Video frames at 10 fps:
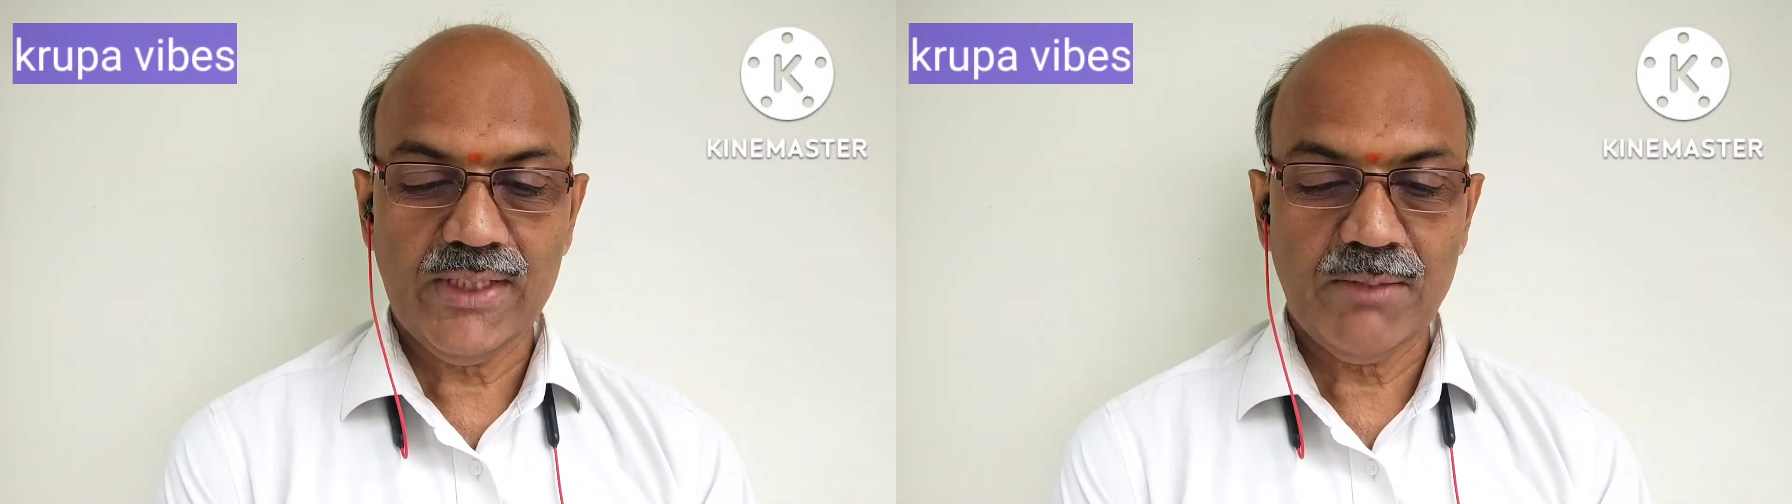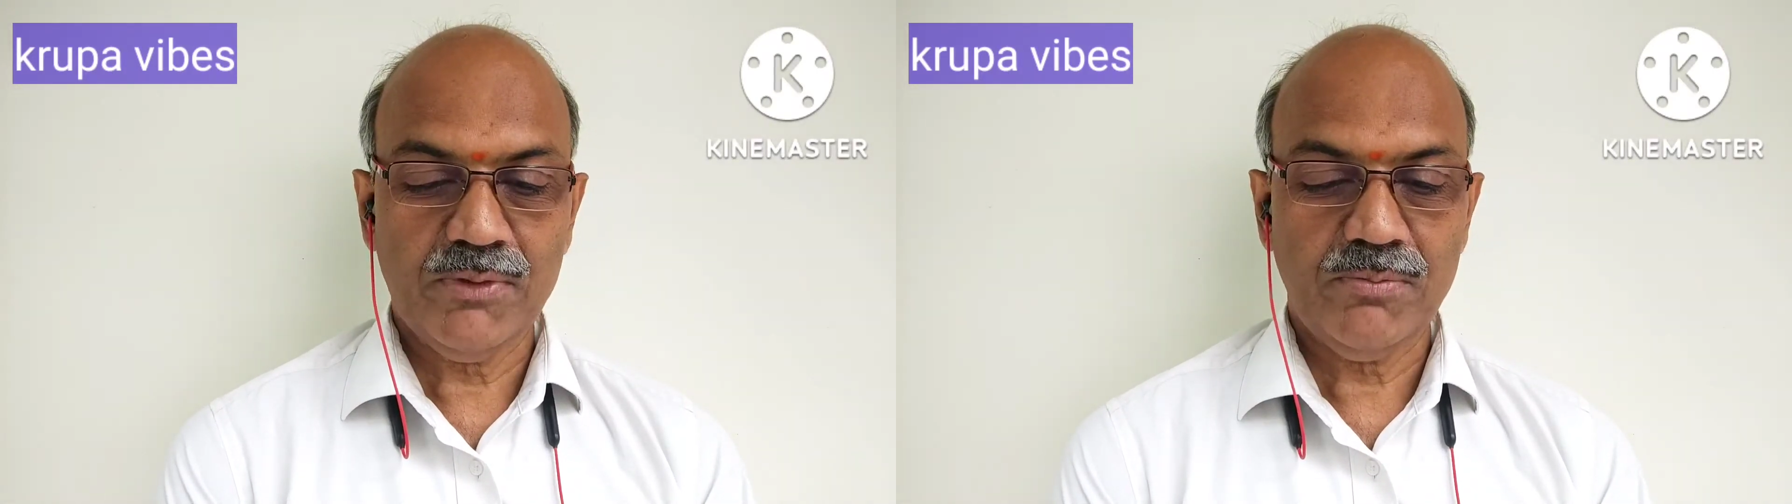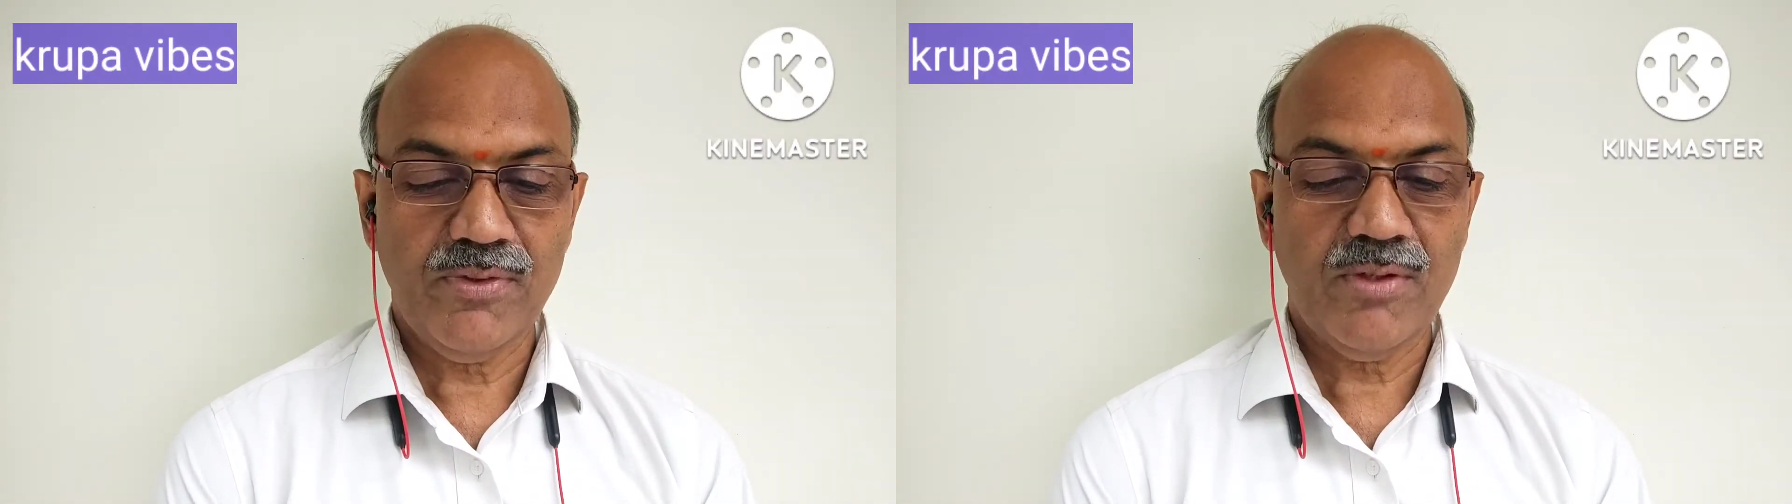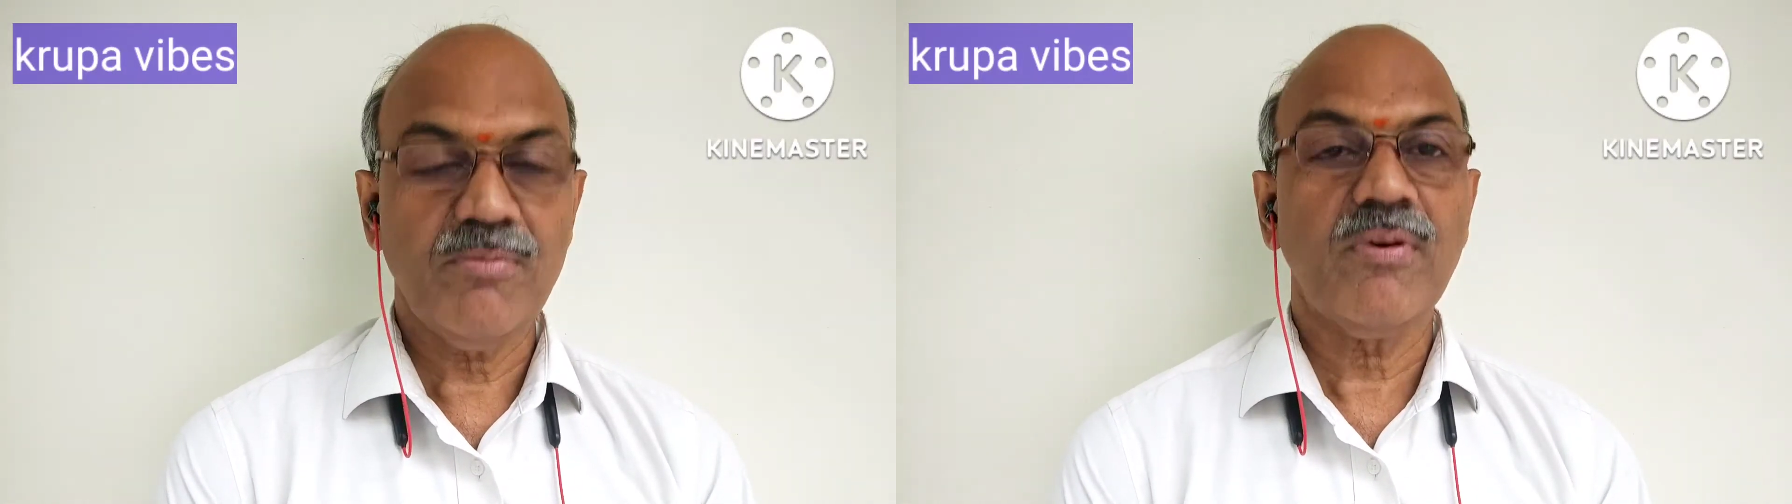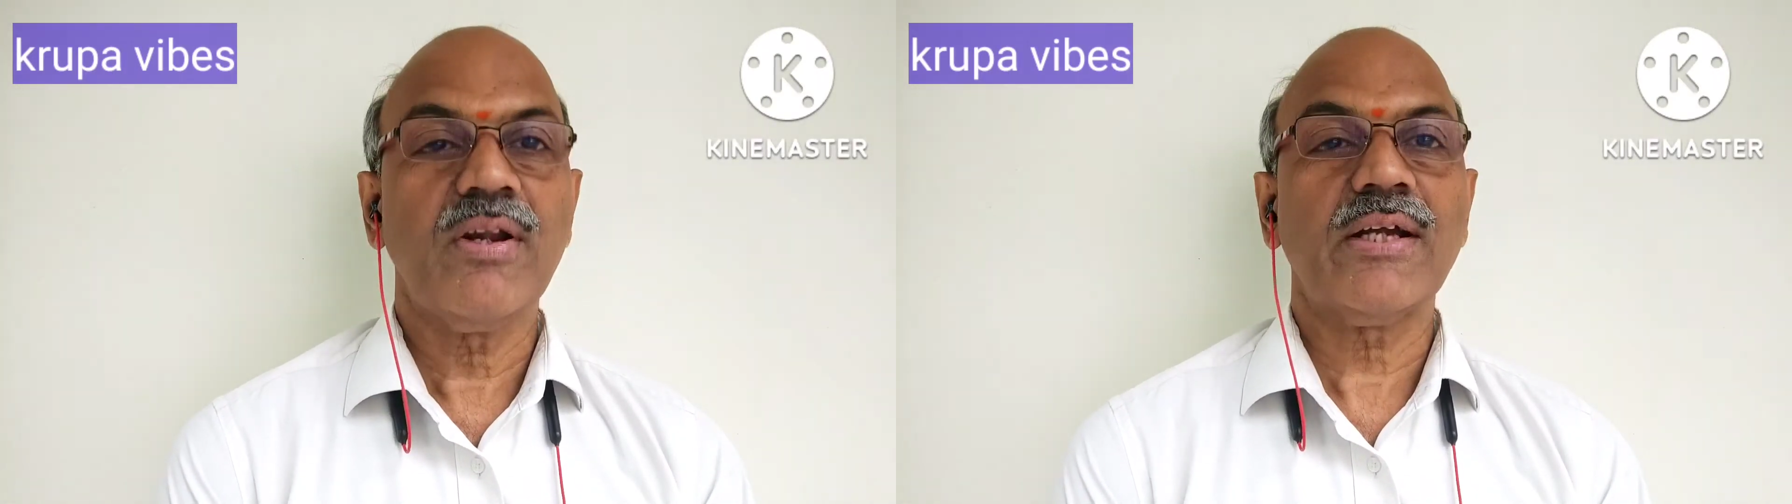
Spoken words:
there must be some